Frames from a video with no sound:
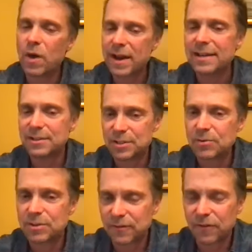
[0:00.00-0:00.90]
when I
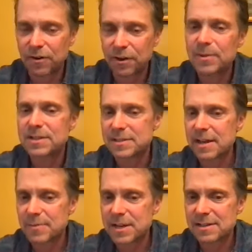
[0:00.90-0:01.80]
do defer to him and
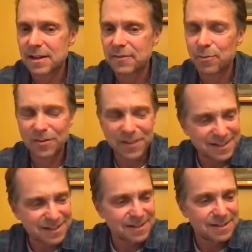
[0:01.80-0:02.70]
say to myself, well,
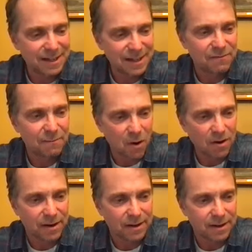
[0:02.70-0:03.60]
this is Steve
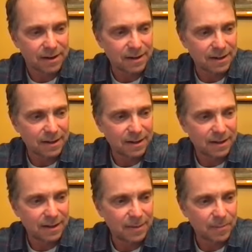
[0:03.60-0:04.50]
Martin.
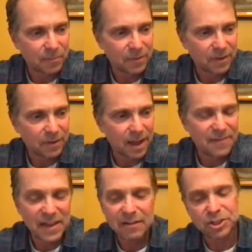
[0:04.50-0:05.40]

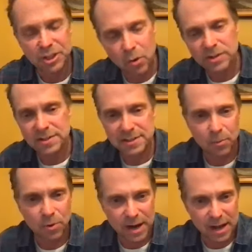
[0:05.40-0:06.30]
And then I'll show it to
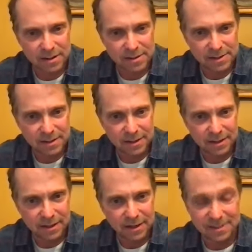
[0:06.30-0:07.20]
someone else
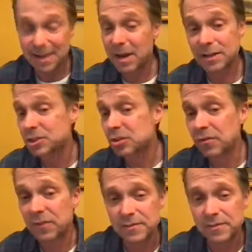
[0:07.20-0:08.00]
because I'm not sure if